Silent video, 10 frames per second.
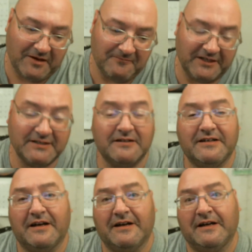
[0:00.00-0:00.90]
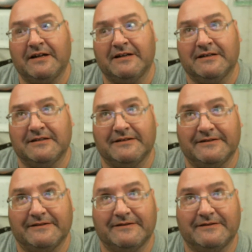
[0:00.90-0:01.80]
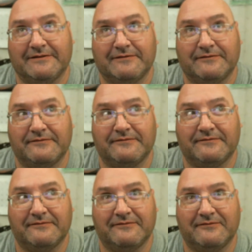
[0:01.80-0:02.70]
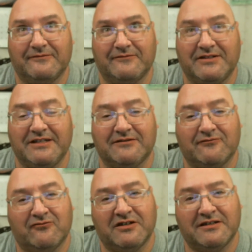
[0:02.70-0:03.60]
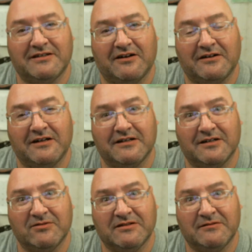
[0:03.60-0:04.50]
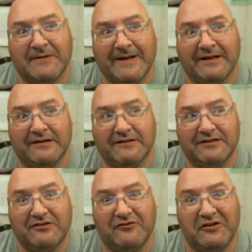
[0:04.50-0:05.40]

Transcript: basically, I got a. Geez, the words are not coming to my head. I just